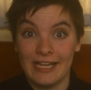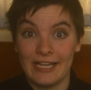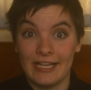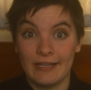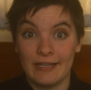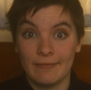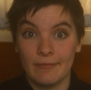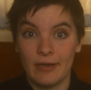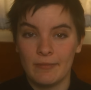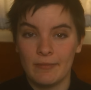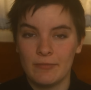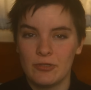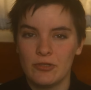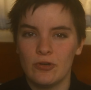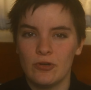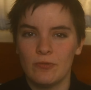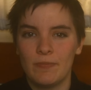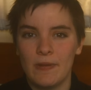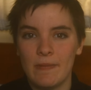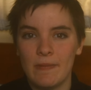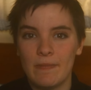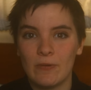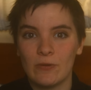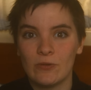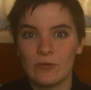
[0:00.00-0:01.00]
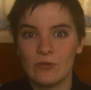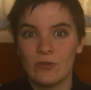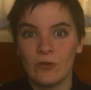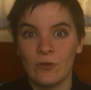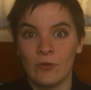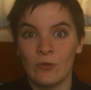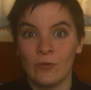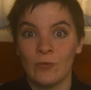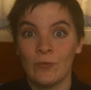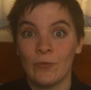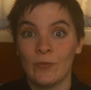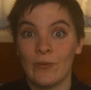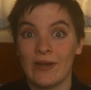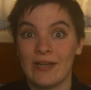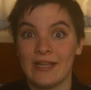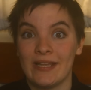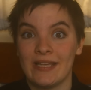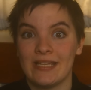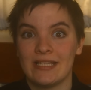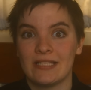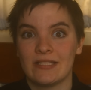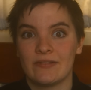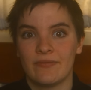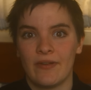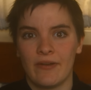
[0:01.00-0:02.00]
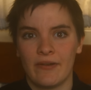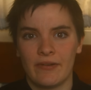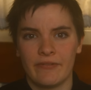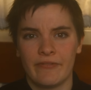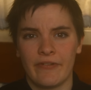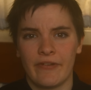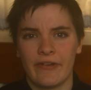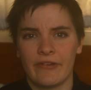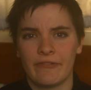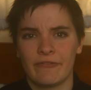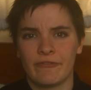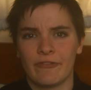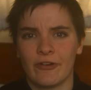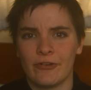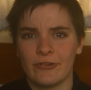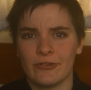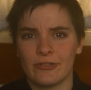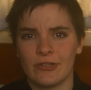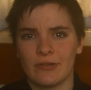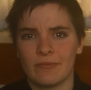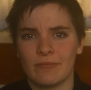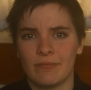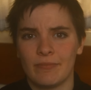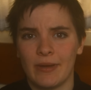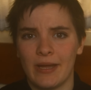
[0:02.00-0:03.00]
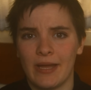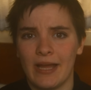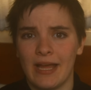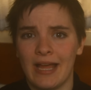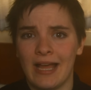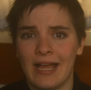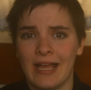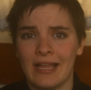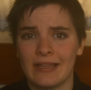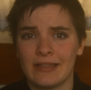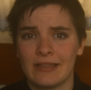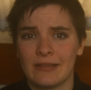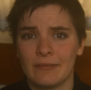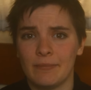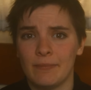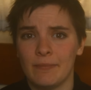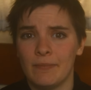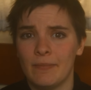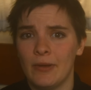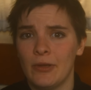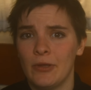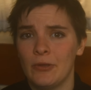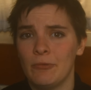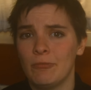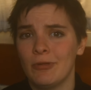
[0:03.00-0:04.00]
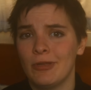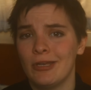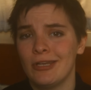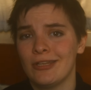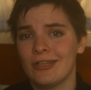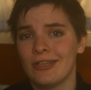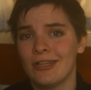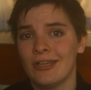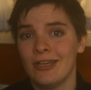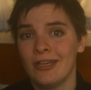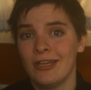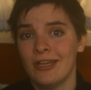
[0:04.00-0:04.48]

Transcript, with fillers: Um, I'm sure people do when it is very, very frozen, but at the moment,